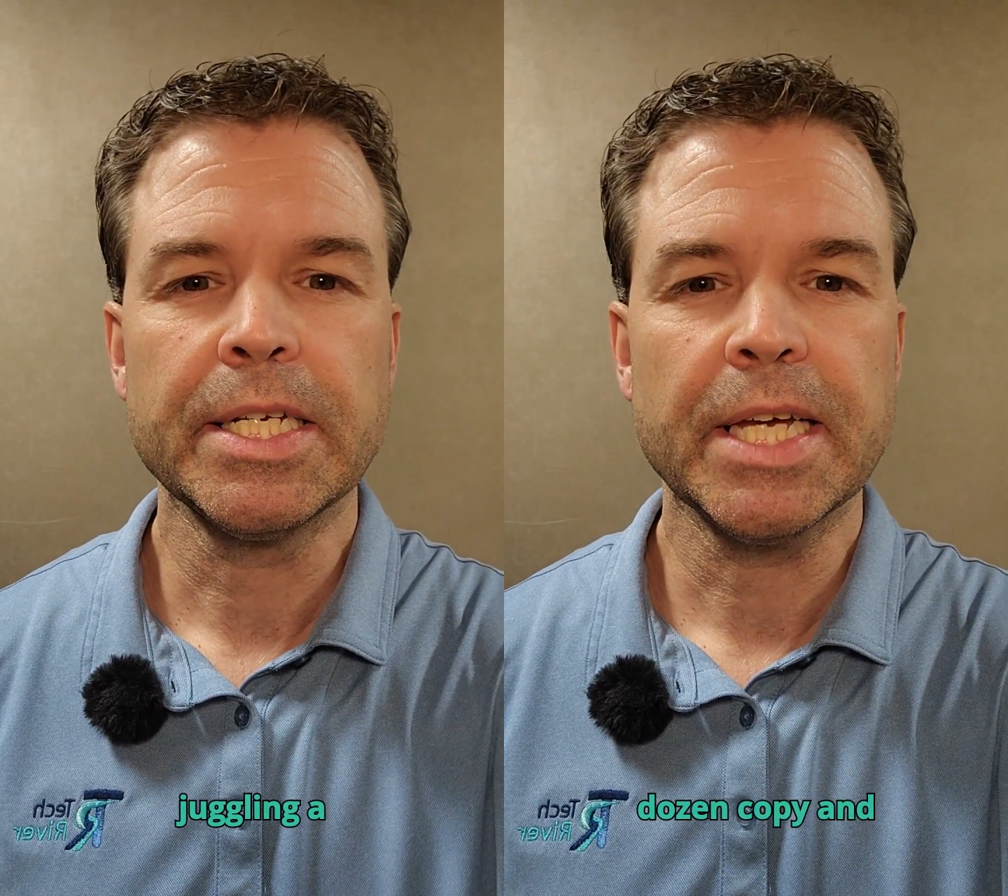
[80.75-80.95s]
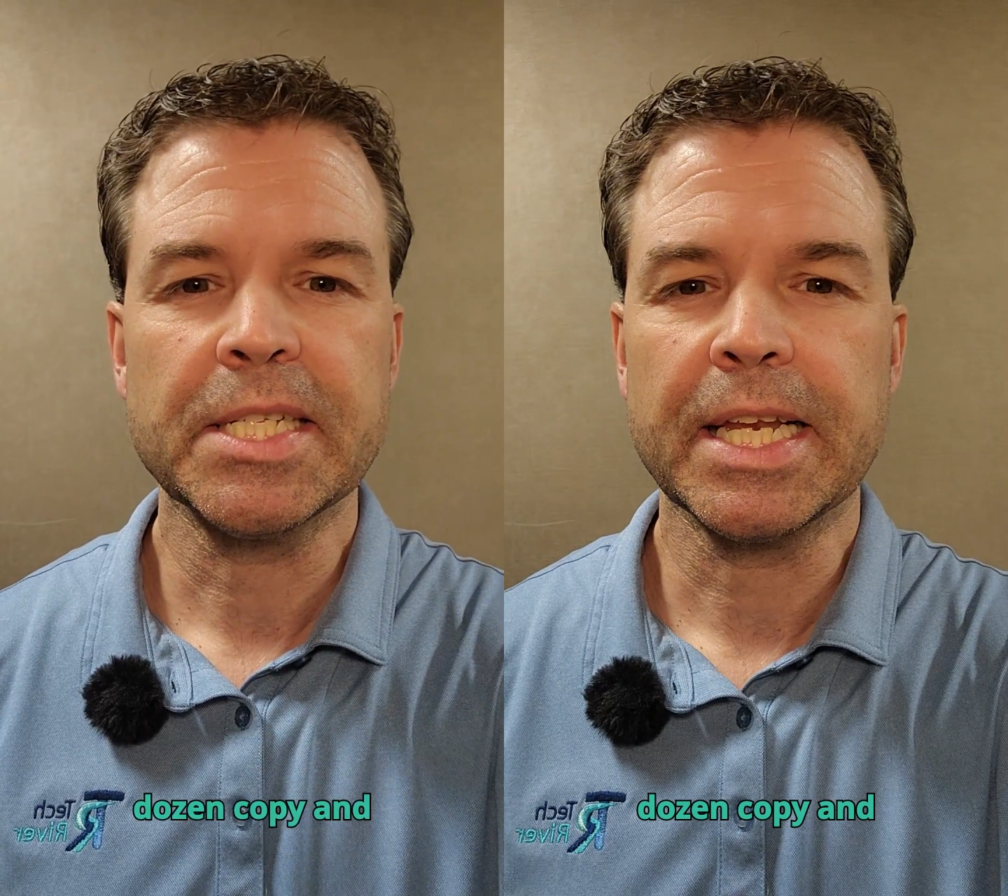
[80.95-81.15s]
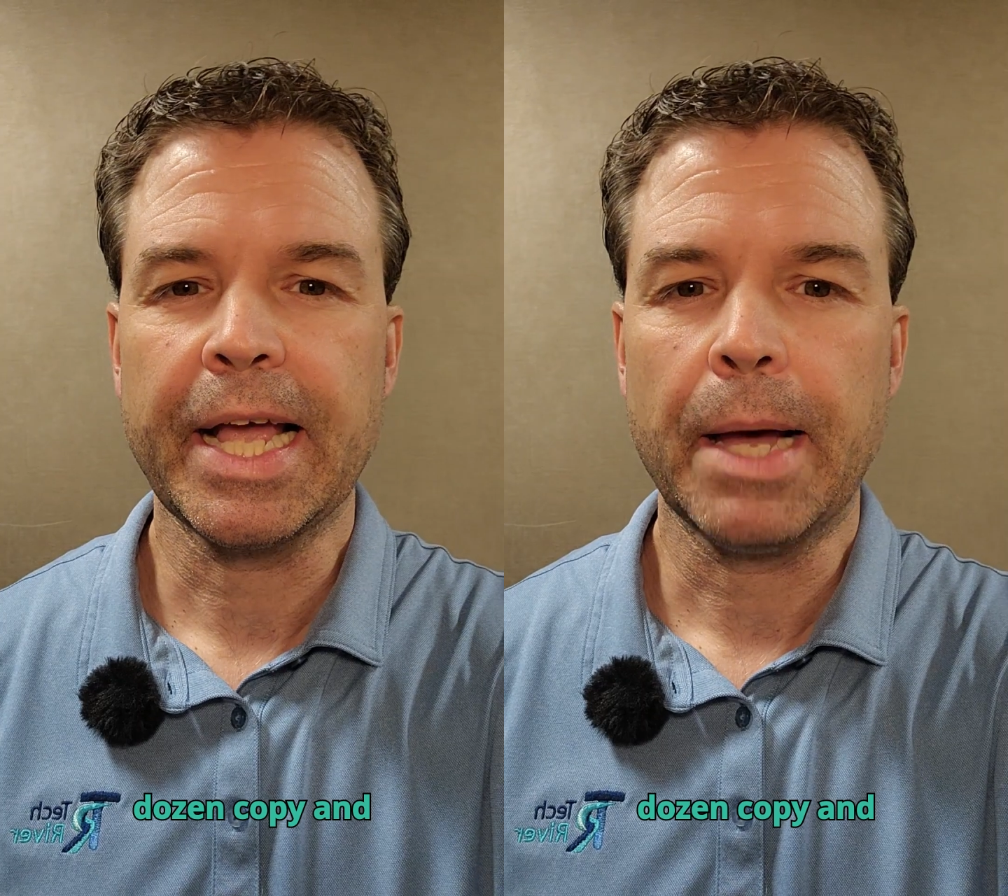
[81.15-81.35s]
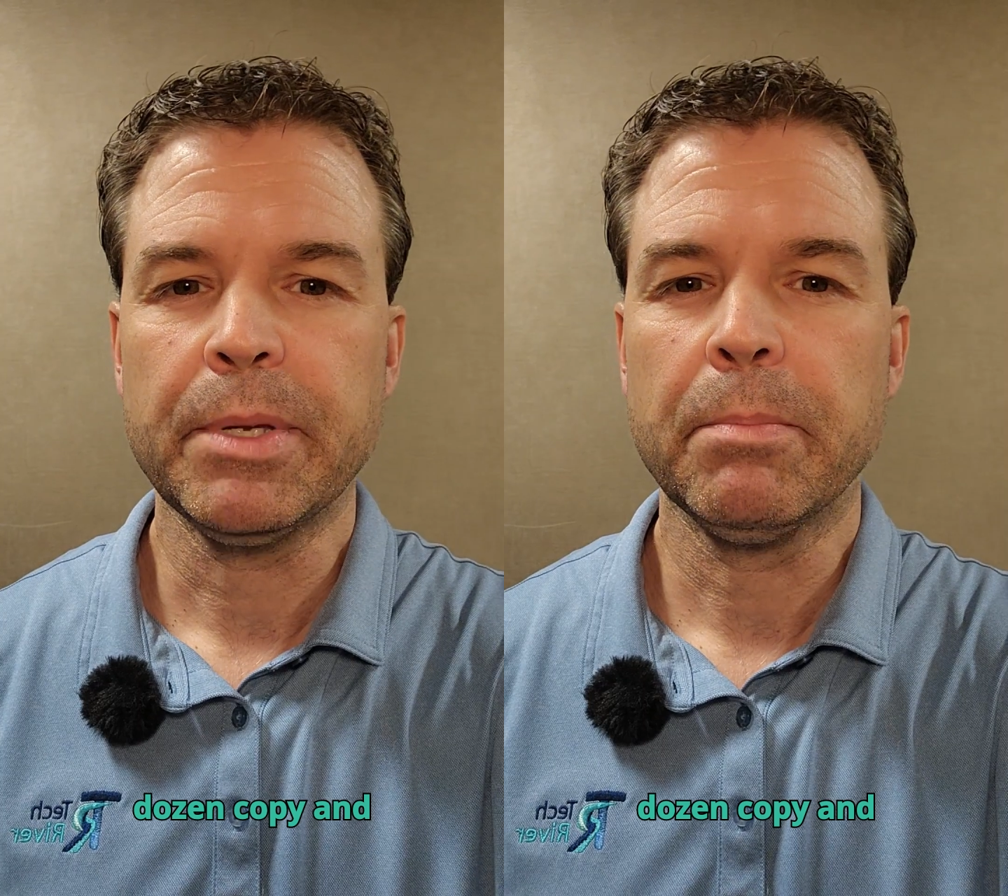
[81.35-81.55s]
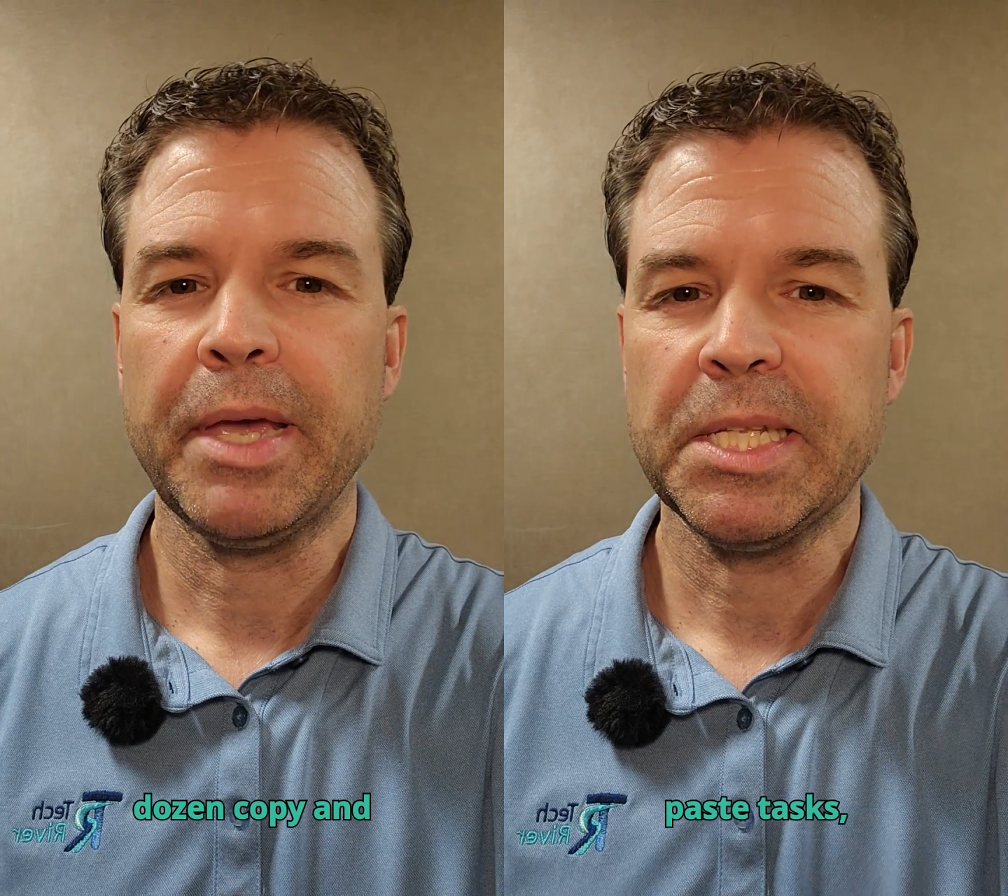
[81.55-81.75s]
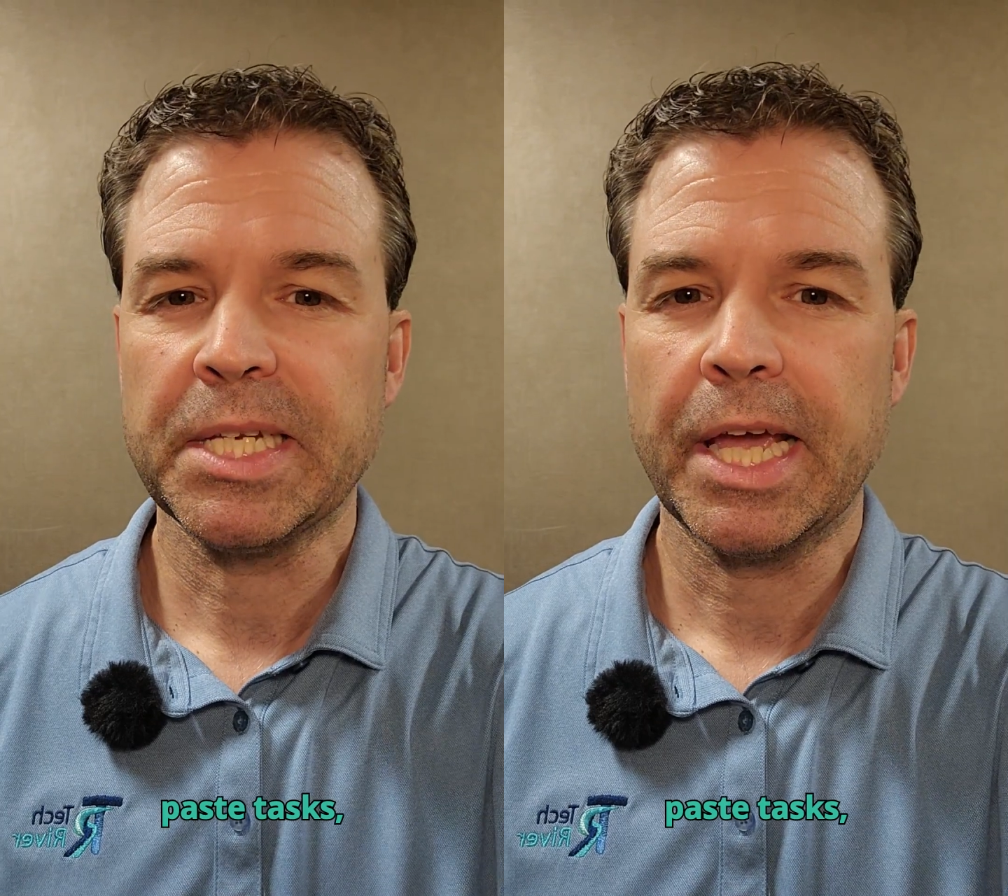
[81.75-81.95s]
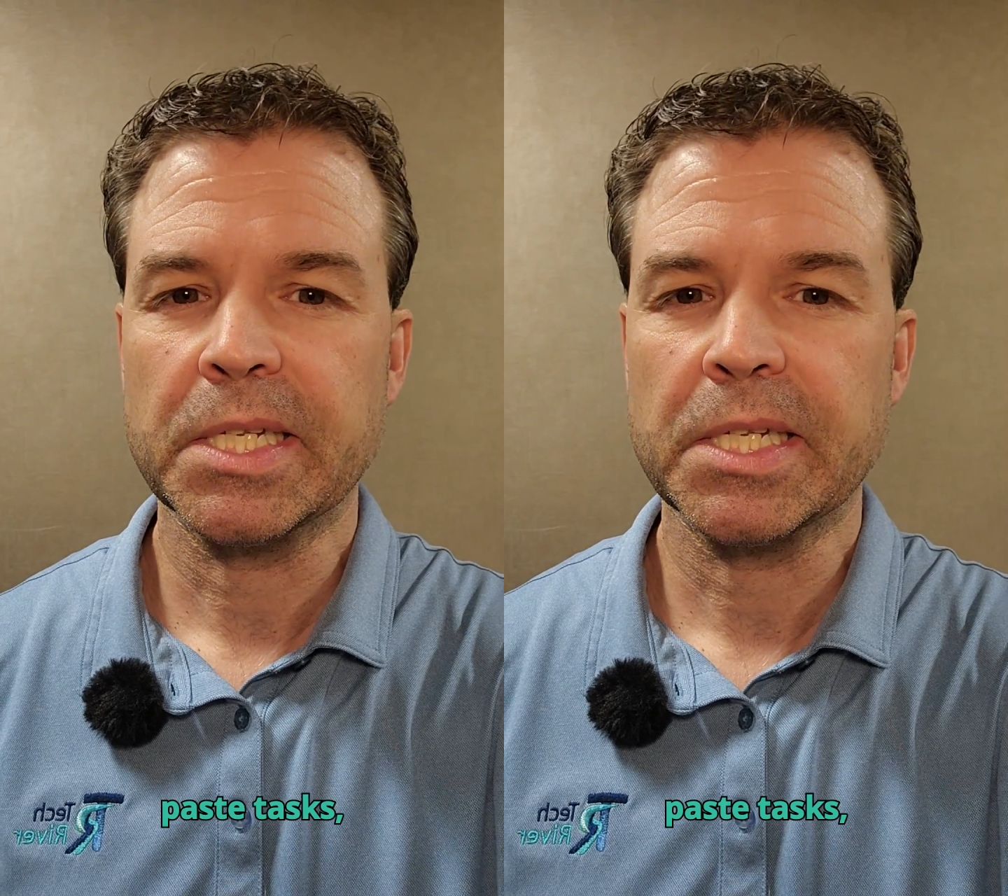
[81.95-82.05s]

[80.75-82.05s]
a dozen copy and paste